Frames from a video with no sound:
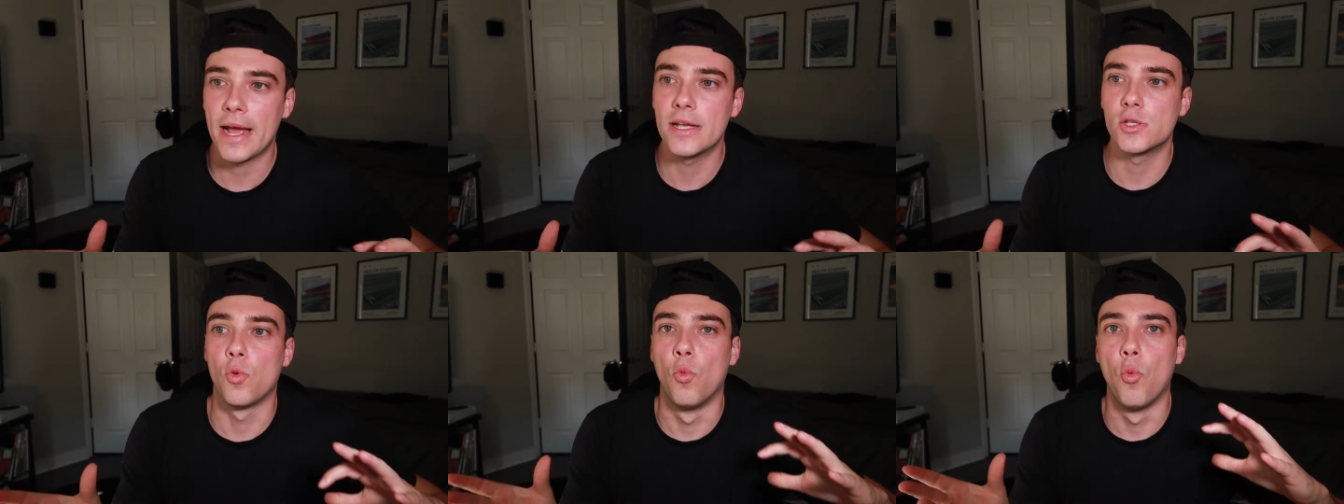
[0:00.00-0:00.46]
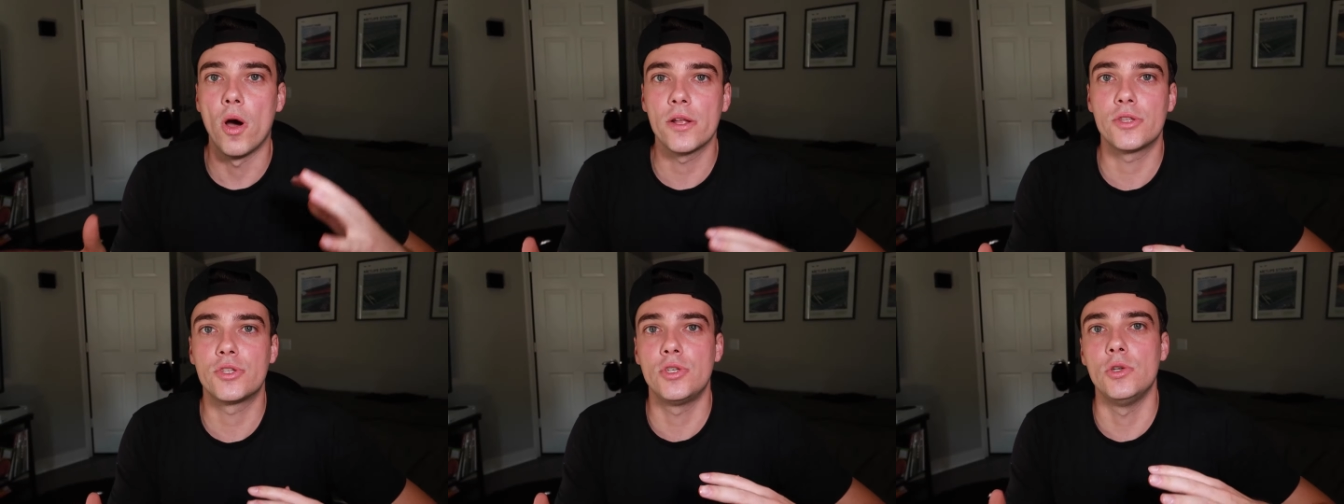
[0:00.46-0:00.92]
as
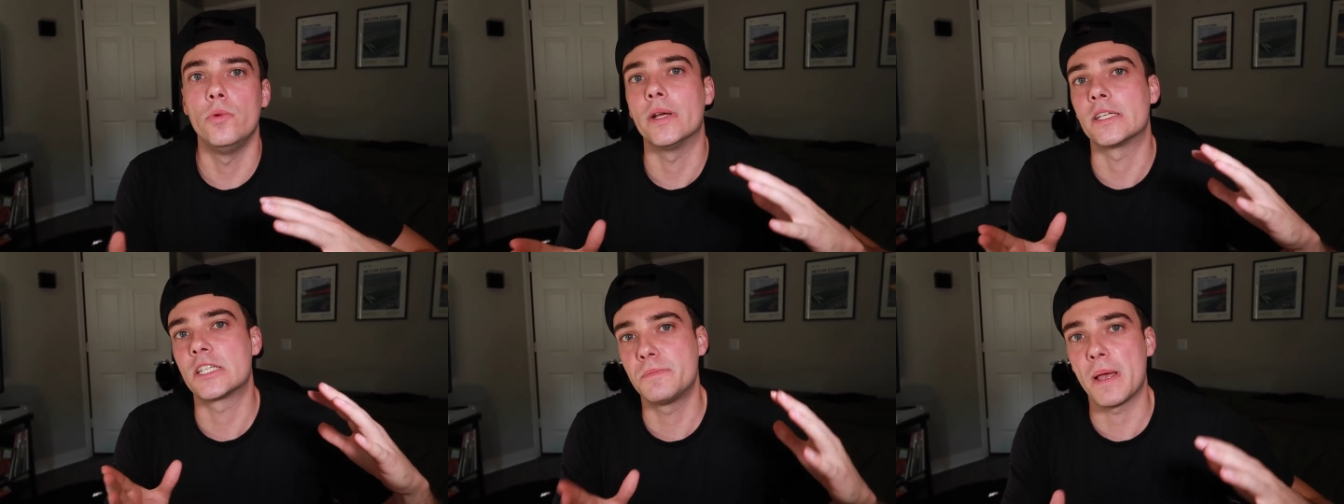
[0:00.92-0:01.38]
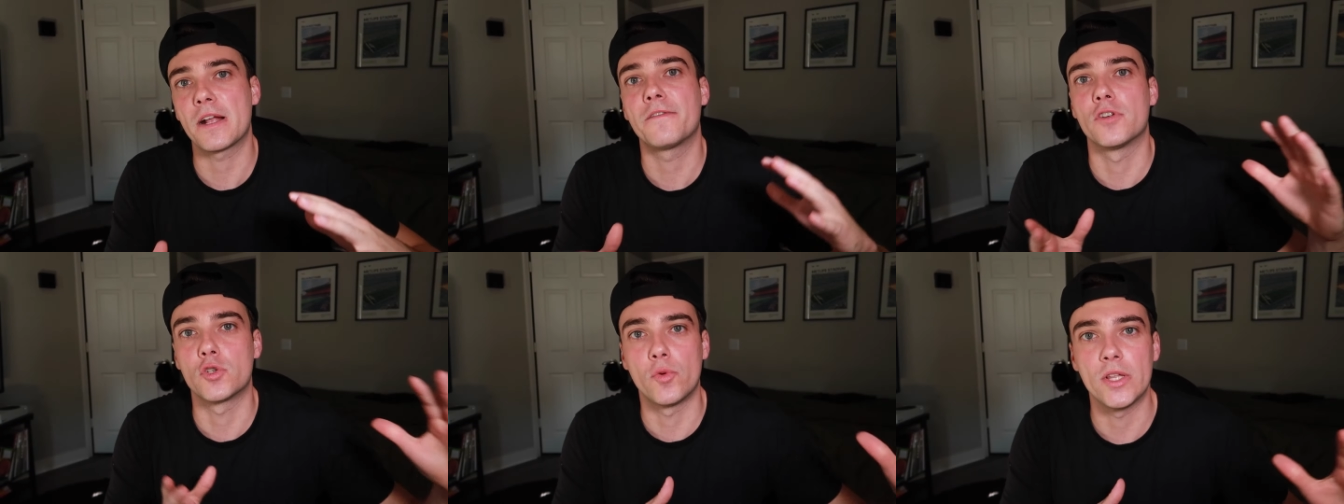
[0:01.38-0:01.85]
what to expect
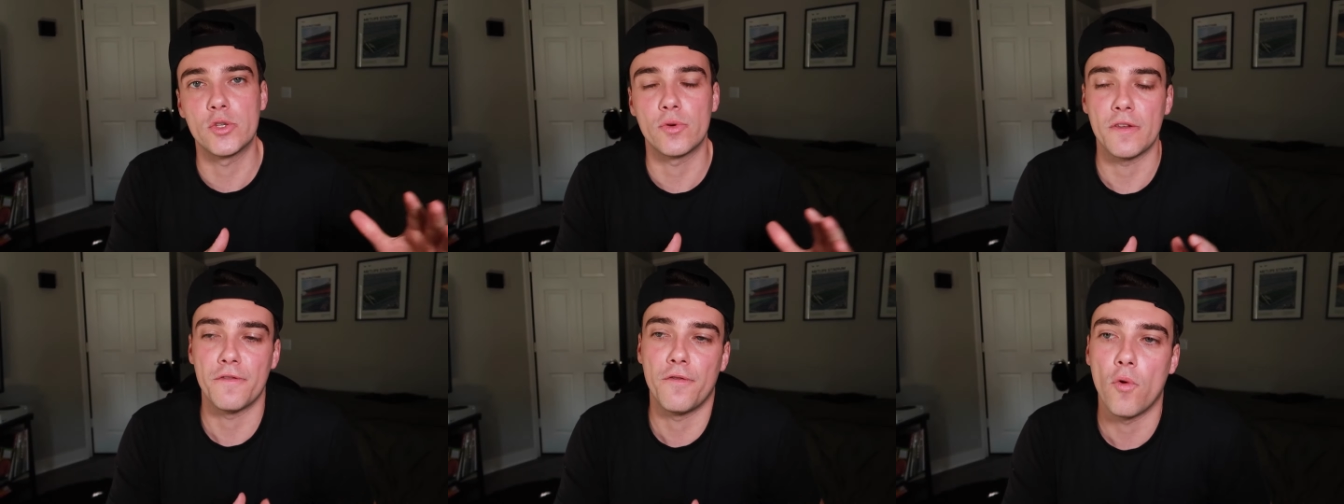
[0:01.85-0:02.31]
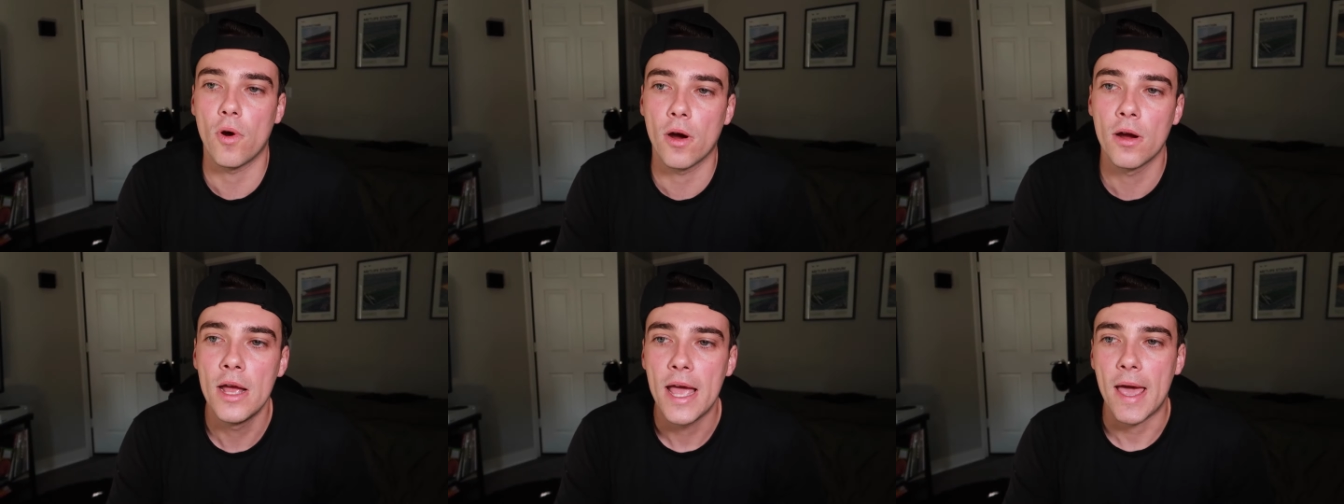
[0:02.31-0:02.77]
for
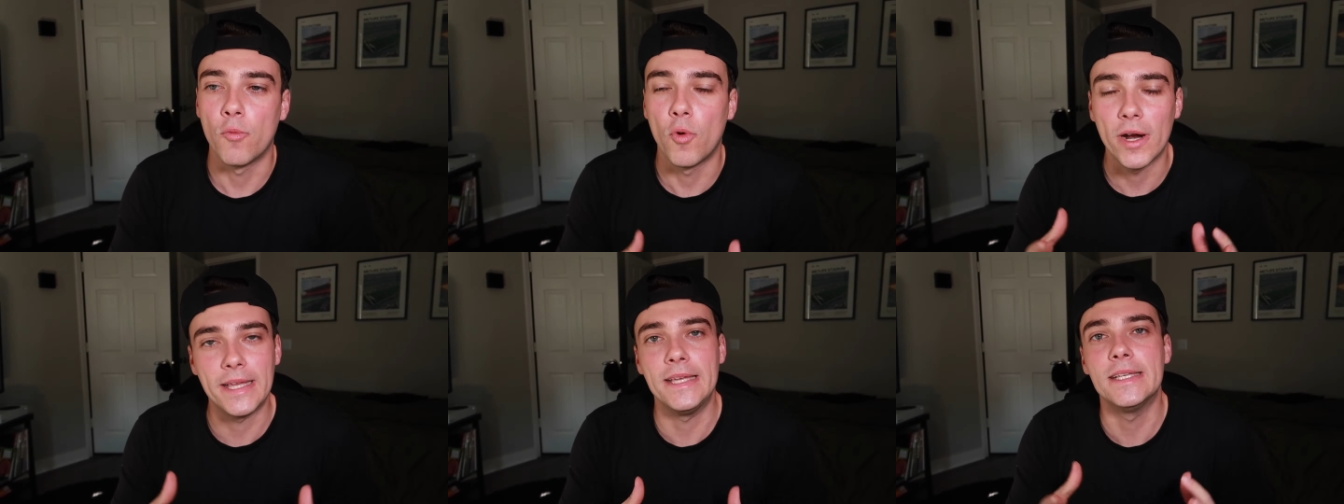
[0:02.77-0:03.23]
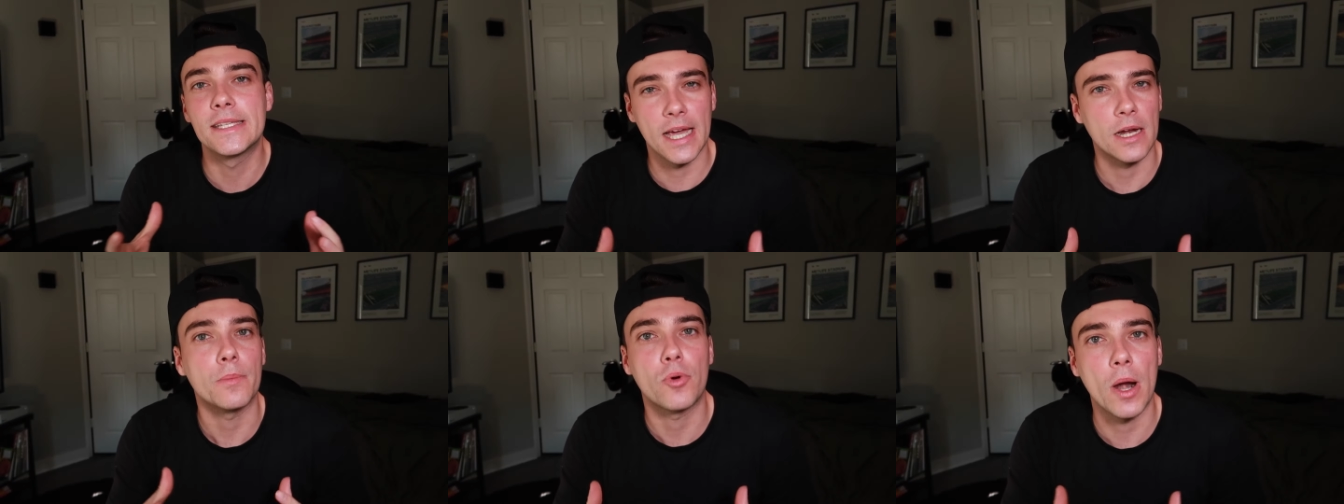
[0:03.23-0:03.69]
2024 and what he's
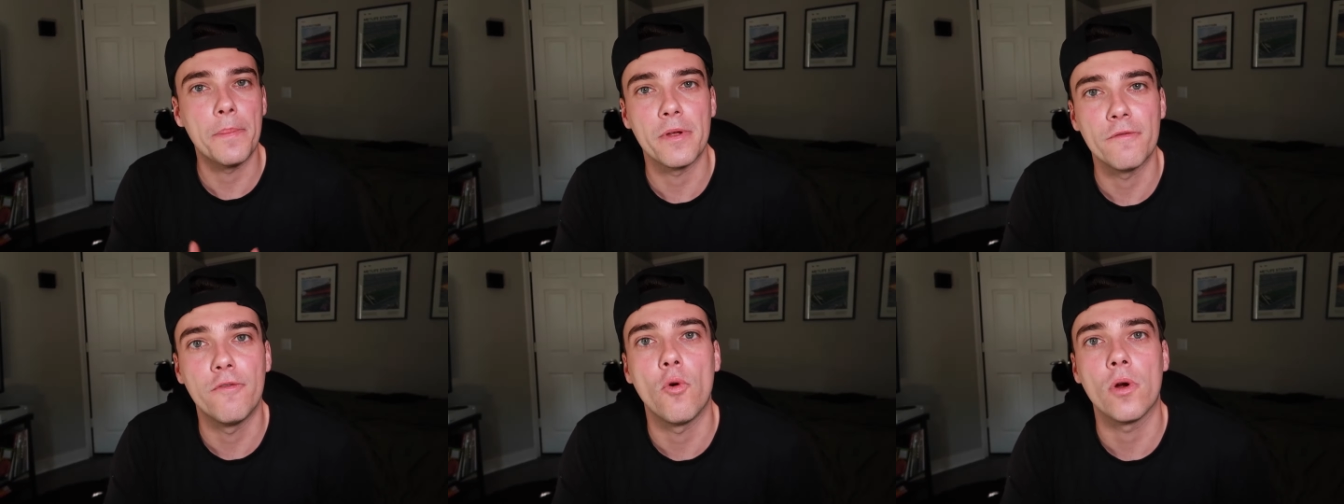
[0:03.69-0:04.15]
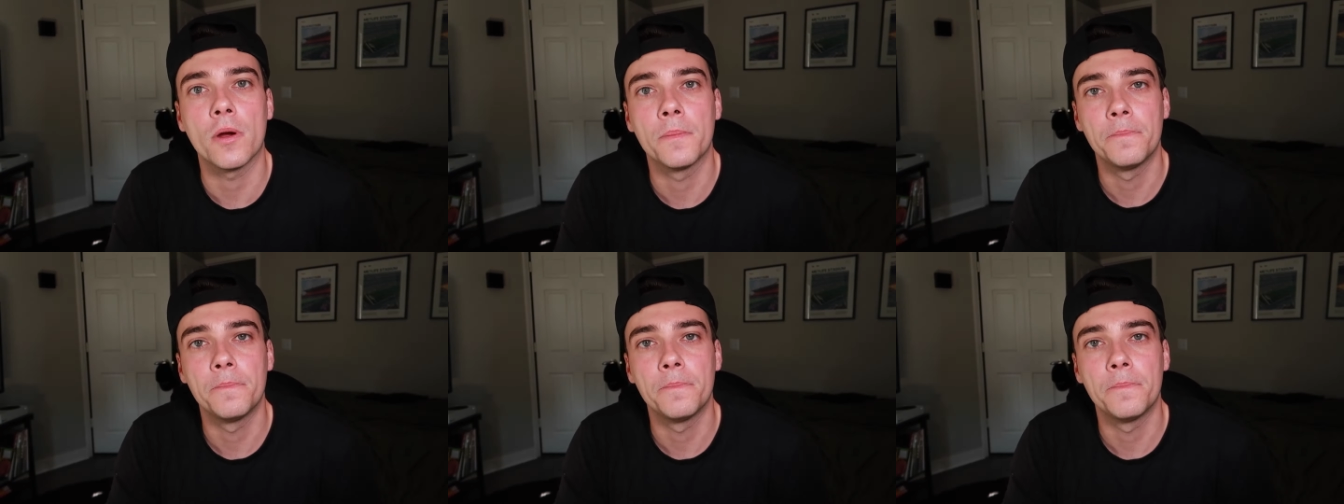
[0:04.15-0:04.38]
kind of prepping for.